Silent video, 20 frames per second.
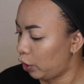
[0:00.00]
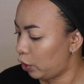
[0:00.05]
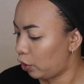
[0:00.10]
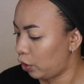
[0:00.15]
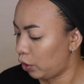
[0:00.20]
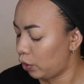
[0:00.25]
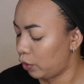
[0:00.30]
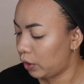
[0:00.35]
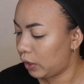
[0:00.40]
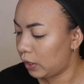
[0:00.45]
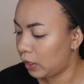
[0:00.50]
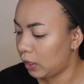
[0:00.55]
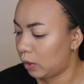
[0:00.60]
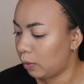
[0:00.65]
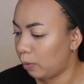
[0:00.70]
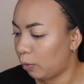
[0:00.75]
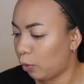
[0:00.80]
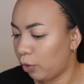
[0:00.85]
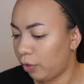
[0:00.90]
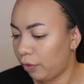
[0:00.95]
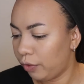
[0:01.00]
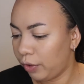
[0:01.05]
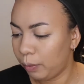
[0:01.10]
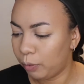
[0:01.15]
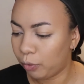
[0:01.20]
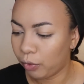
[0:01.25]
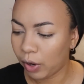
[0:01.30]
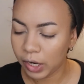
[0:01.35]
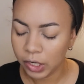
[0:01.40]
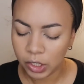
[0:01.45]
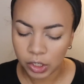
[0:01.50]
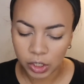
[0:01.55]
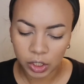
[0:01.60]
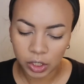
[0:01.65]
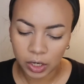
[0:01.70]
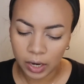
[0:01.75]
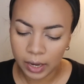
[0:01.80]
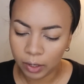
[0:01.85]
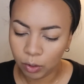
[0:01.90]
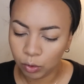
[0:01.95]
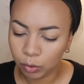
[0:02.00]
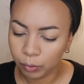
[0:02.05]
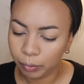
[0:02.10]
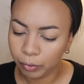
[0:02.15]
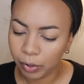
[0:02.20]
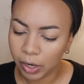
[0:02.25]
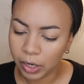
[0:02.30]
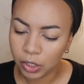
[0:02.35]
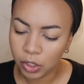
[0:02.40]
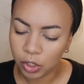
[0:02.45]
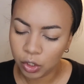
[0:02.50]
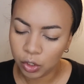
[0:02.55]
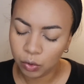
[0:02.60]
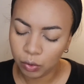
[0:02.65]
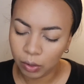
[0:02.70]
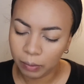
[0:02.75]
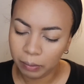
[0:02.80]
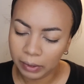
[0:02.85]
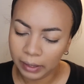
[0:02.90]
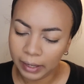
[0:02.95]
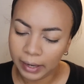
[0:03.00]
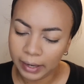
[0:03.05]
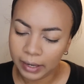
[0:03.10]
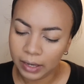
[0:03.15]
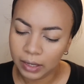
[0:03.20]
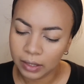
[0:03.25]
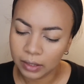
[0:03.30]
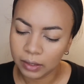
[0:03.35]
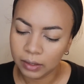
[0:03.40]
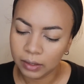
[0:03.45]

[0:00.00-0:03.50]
to use this Morphe brush, angled brush, to apply it.